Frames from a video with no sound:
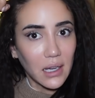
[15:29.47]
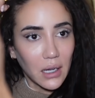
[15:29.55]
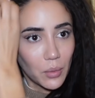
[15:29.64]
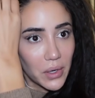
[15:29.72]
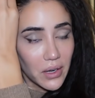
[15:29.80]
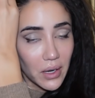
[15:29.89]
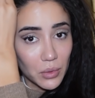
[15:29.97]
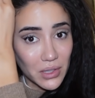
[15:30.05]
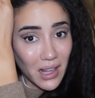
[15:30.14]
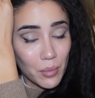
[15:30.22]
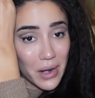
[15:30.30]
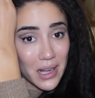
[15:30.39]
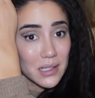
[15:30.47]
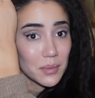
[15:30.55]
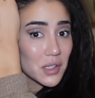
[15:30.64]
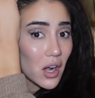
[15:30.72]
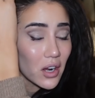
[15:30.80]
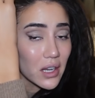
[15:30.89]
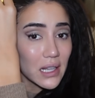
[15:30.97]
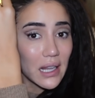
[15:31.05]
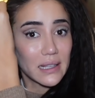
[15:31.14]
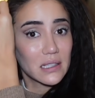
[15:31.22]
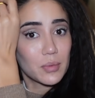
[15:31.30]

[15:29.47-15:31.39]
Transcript: Uh, where I would tell brands, I'm sorry, like,